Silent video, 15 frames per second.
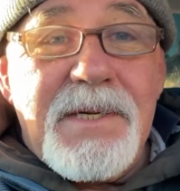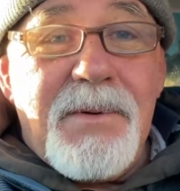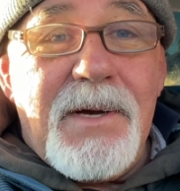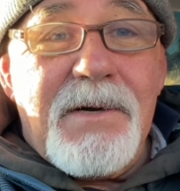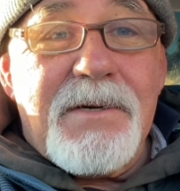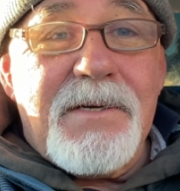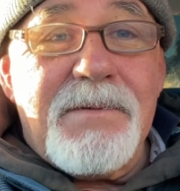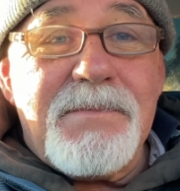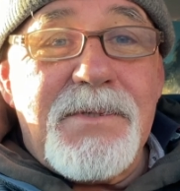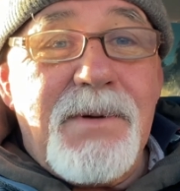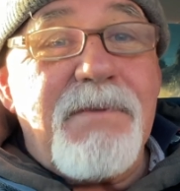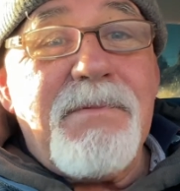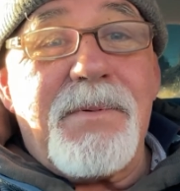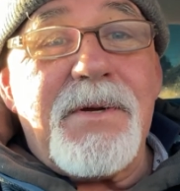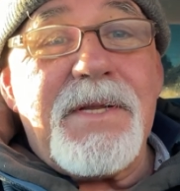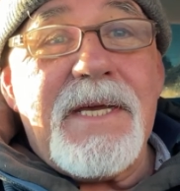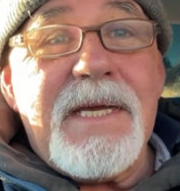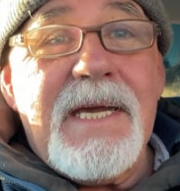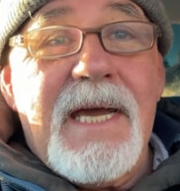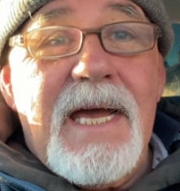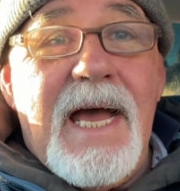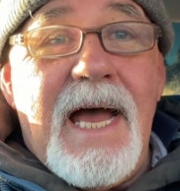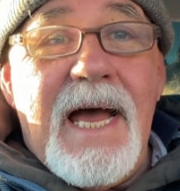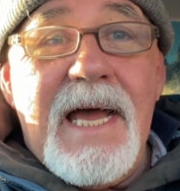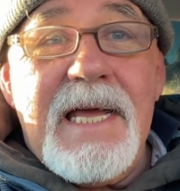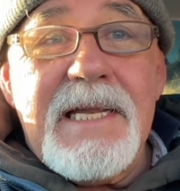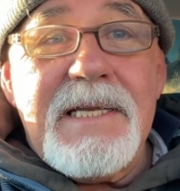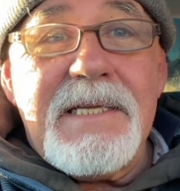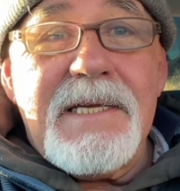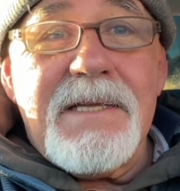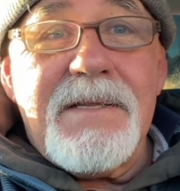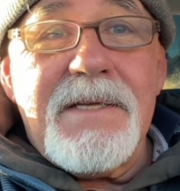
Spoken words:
welcome to everybody and